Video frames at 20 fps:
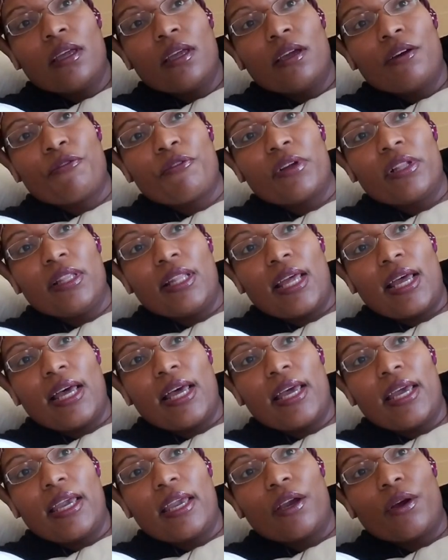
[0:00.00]

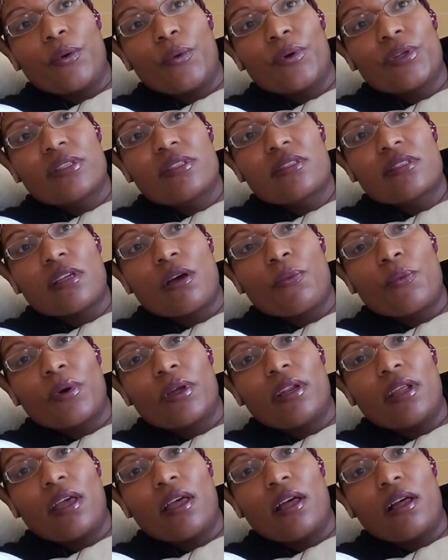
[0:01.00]
relying on
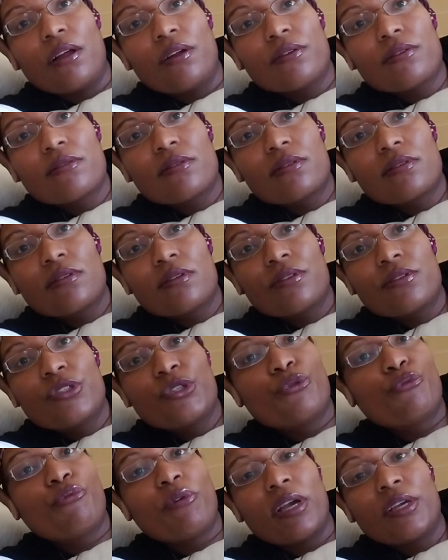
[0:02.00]
someone else to
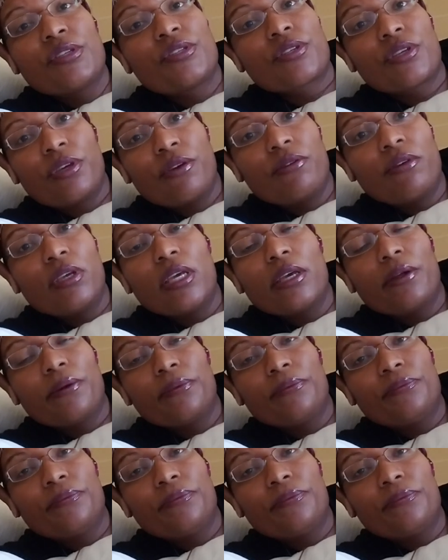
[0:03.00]
rescue you.